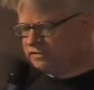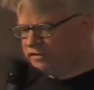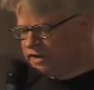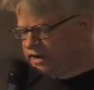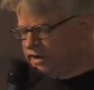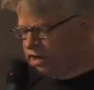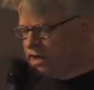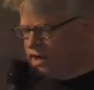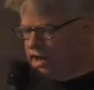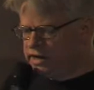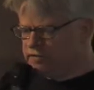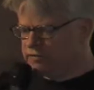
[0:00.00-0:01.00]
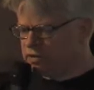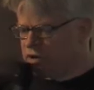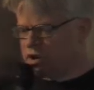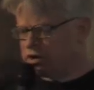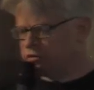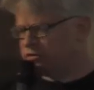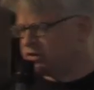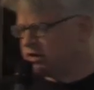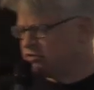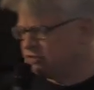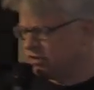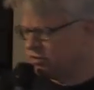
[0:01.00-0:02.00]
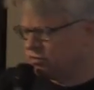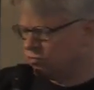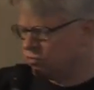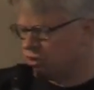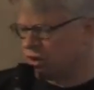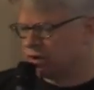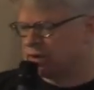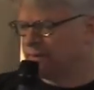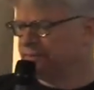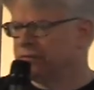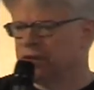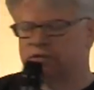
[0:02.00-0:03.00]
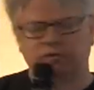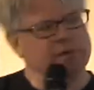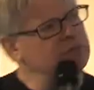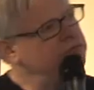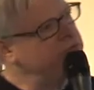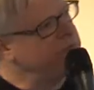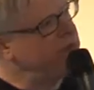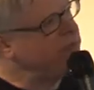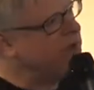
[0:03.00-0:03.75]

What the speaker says: see and even harder to use in new work. Some of you may